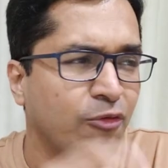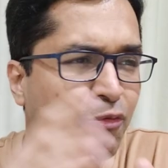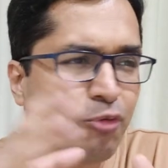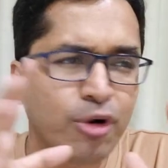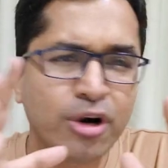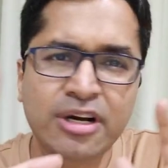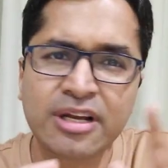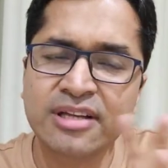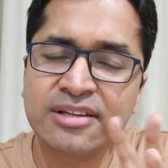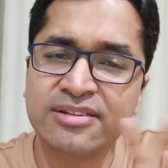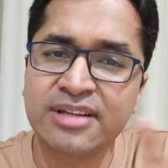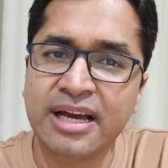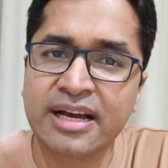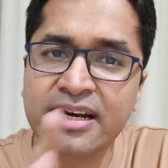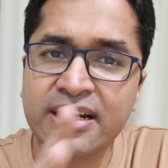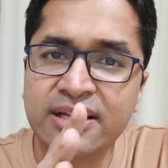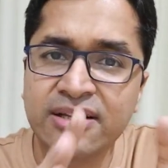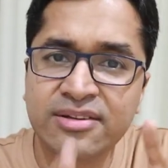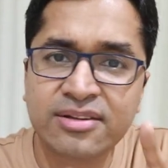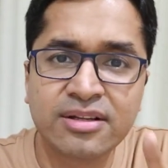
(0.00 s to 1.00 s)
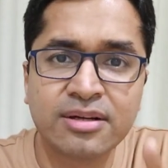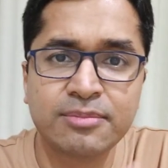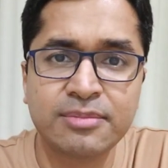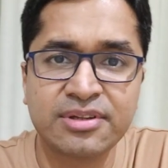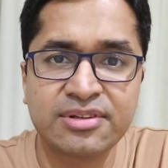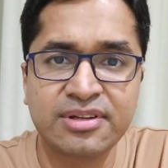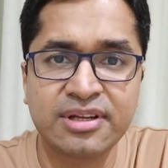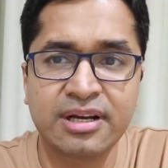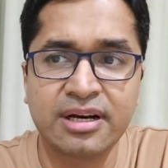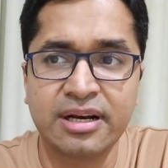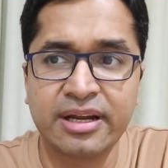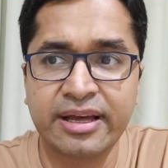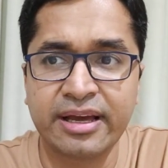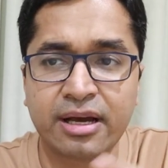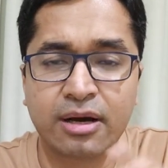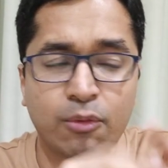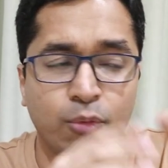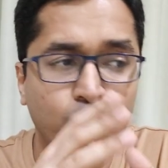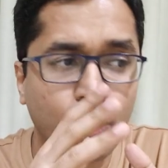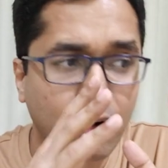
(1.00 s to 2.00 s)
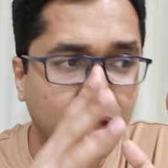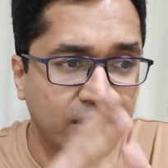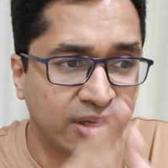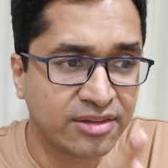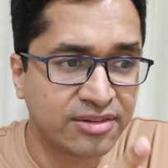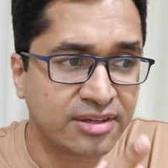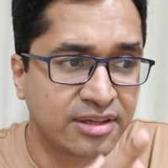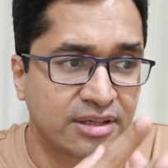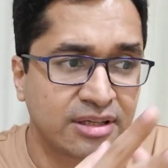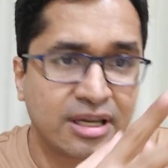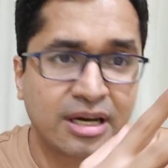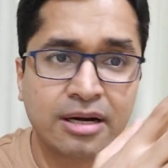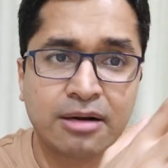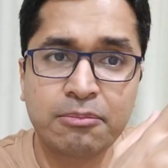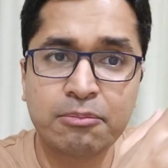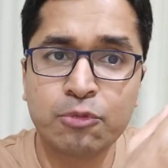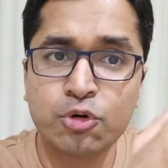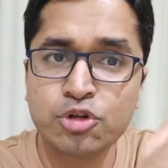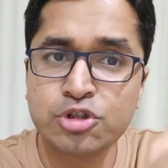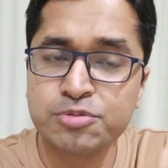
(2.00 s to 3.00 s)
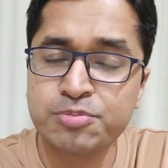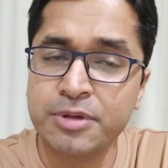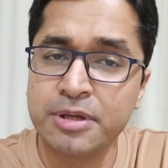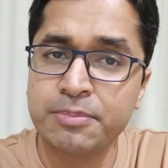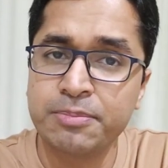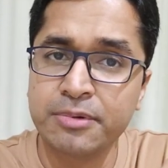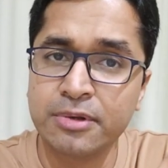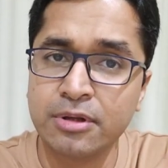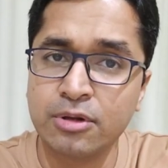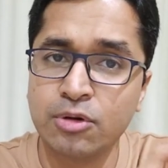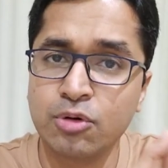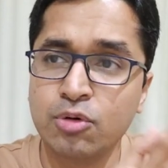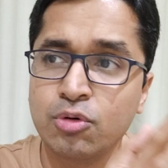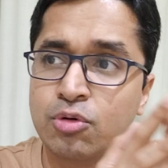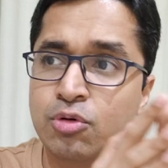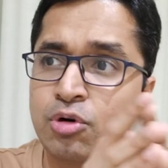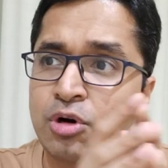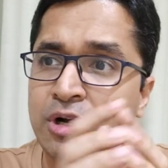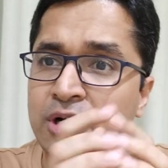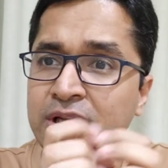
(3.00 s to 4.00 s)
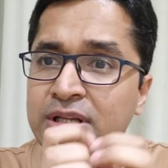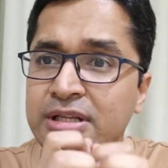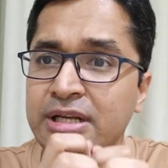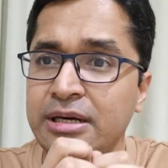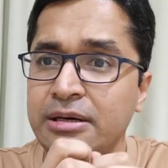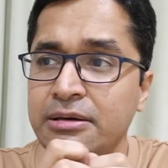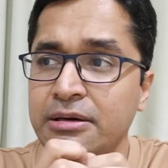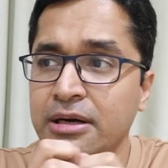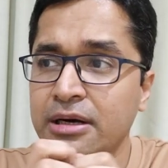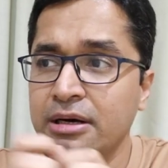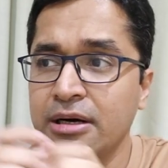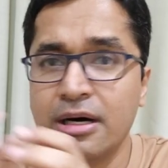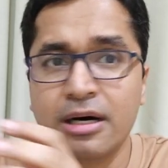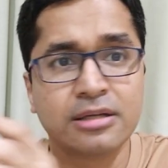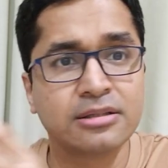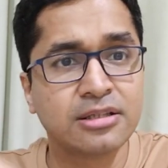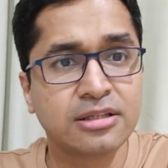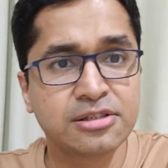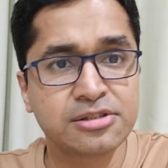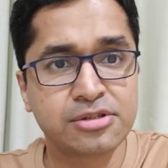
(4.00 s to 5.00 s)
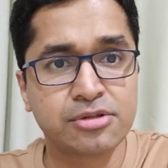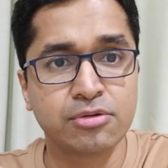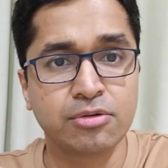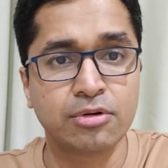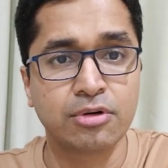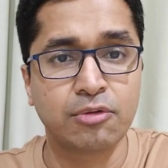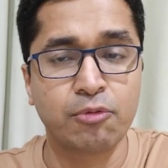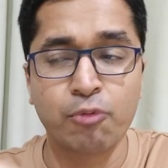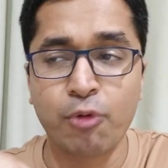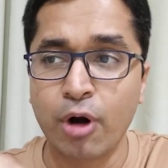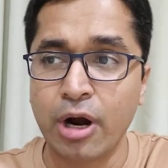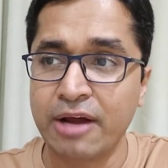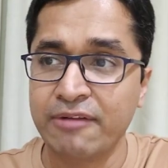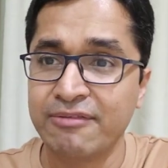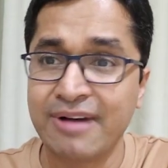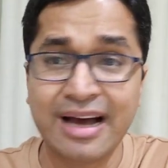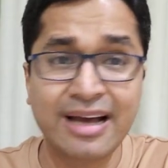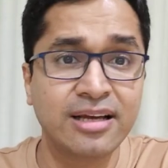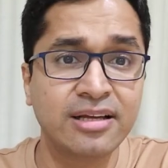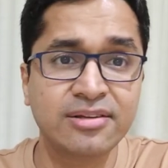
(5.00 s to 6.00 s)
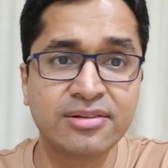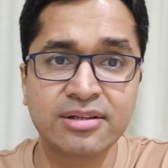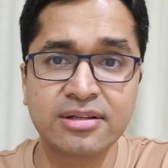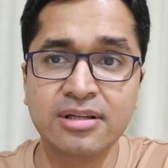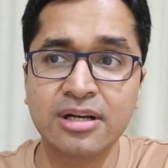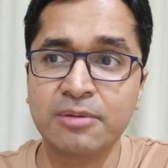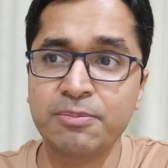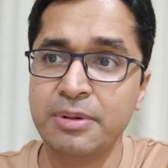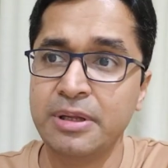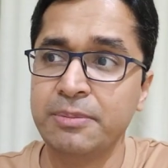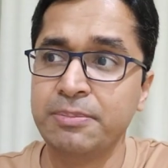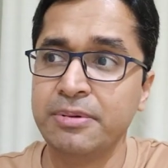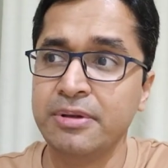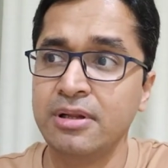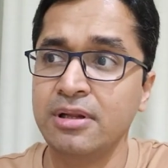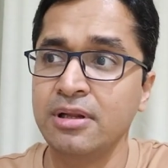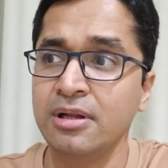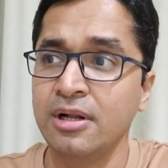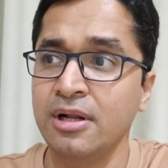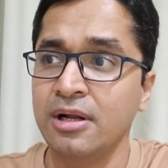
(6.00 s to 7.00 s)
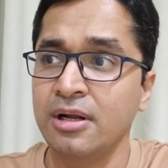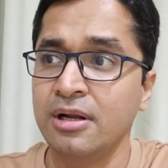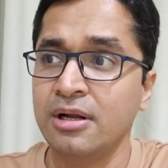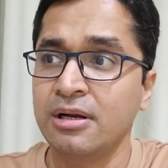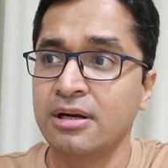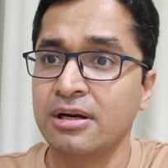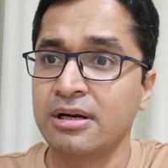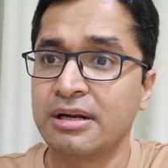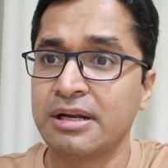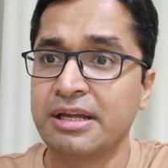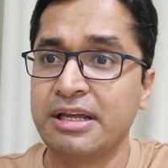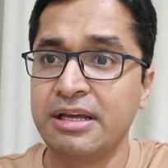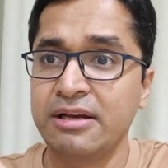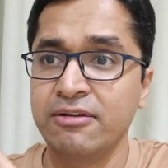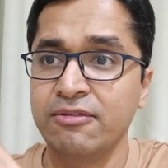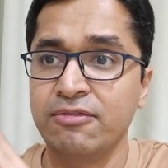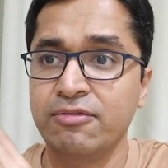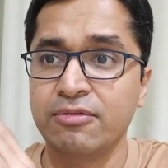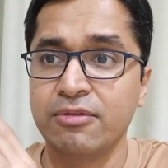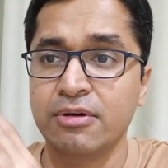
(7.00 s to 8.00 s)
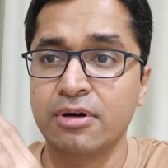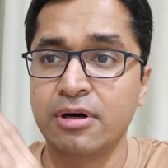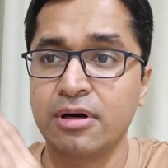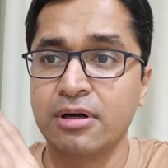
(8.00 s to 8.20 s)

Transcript: What exactly is the missing link? What is it that most people know that others don't? Why, why is it that people give